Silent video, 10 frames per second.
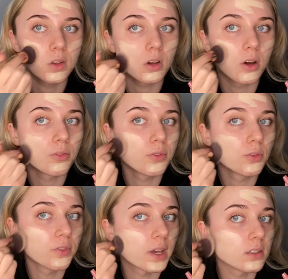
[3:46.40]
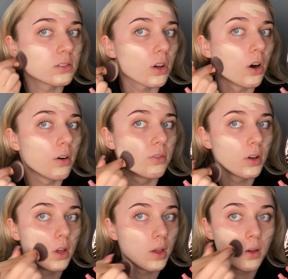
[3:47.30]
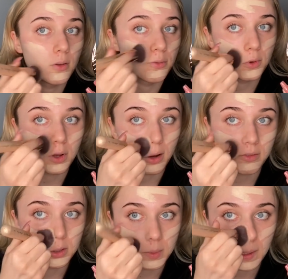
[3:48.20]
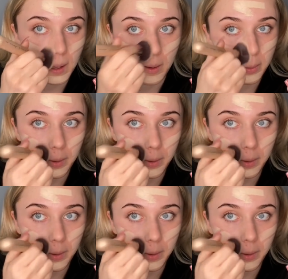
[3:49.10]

a full face of full coverage makeup.